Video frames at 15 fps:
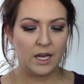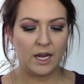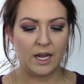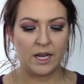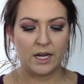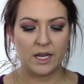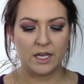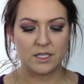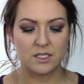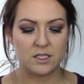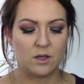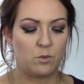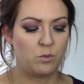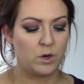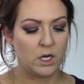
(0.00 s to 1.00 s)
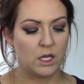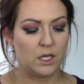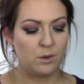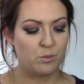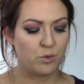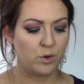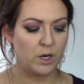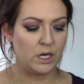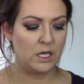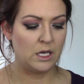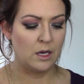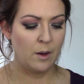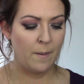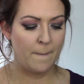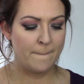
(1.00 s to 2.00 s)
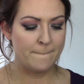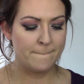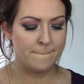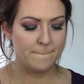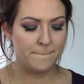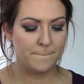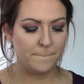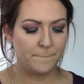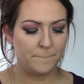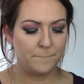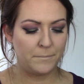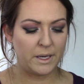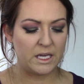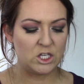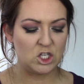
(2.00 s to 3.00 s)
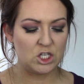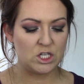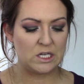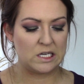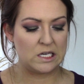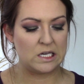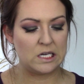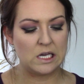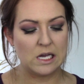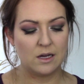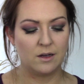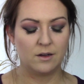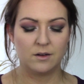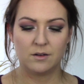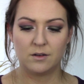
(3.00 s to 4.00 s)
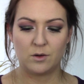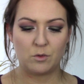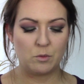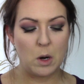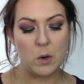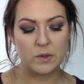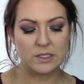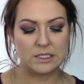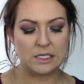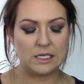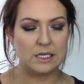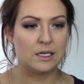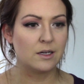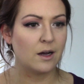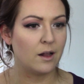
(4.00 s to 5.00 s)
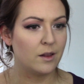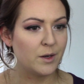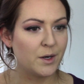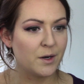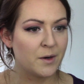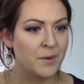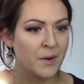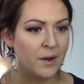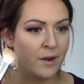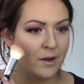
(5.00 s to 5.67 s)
And it's a really pretty peachy rosy color.